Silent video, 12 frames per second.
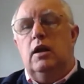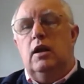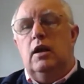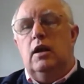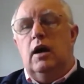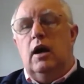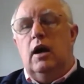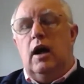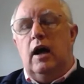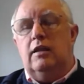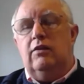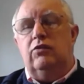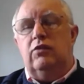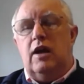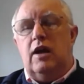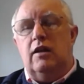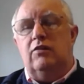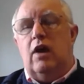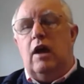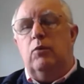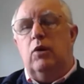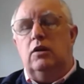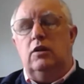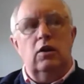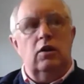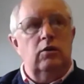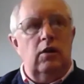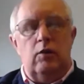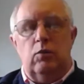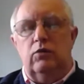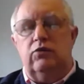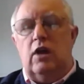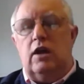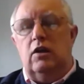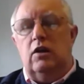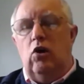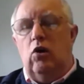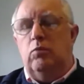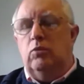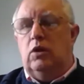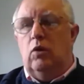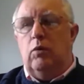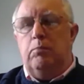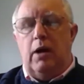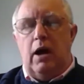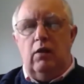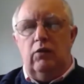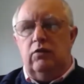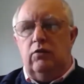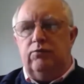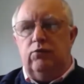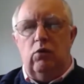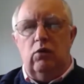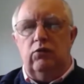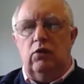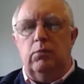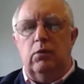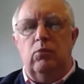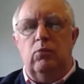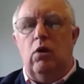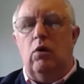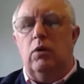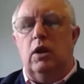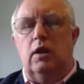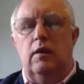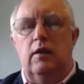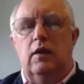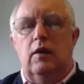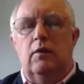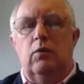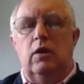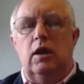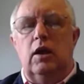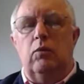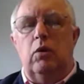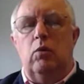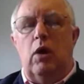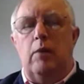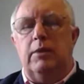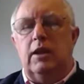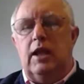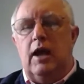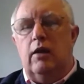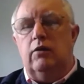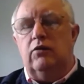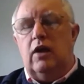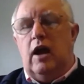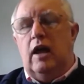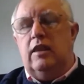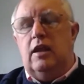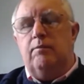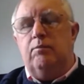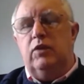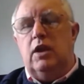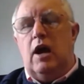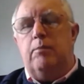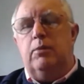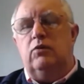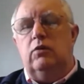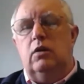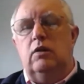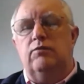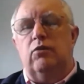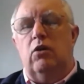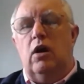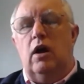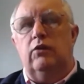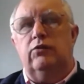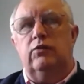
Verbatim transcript: I think this is the kind of time when you know, like we're stuck at home. You know, we polish the floors a little bit more. We we uh, we wipe the counters. I think the opportunity for us